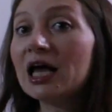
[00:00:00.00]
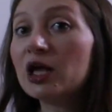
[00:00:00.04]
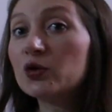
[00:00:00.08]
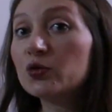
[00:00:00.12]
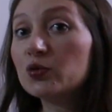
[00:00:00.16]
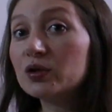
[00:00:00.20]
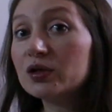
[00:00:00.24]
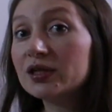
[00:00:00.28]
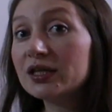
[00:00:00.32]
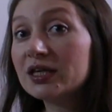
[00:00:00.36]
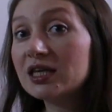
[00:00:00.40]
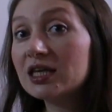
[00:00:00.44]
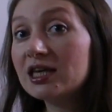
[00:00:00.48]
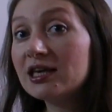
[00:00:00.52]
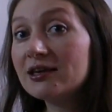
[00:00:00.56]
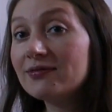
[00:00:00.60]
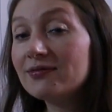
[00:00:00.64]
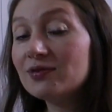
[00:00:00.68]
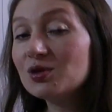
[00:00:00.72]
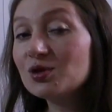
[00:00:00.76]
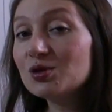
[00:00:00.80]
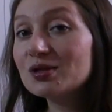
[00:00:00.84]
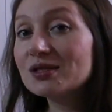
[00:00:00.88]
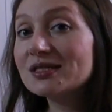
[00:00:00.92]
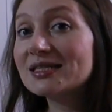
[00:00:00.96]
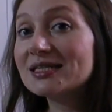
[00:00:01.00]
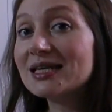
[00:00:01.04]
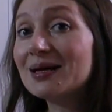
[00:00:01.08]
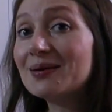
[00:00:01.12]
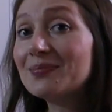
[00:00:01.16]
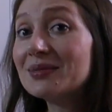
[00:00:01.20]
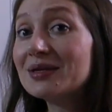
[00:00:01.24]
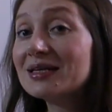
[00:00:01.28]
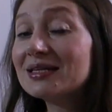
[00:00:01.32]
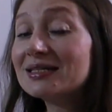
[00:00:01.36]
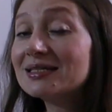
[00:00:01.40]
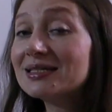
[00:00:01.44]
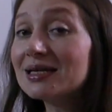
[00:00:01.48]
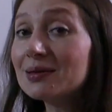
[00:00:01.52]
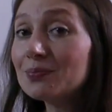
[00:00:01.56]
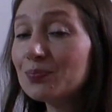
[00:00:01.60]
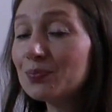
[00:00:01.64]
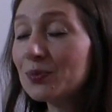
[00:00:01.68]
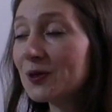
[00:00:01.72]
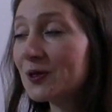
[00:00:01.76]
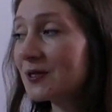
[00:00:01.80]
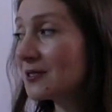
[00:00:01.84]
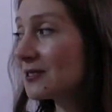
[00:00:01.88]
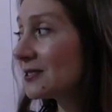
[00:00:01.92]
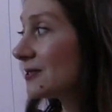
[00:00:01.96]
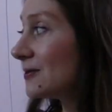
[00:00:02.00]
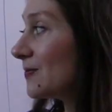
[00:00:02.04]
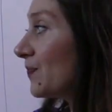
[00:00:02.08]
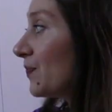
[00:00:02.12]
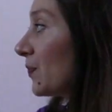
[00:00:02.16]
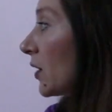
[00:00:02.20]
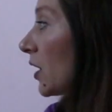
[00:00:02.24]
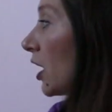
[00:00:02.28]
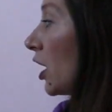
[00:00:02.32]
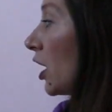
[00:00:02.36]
I will give you some examples.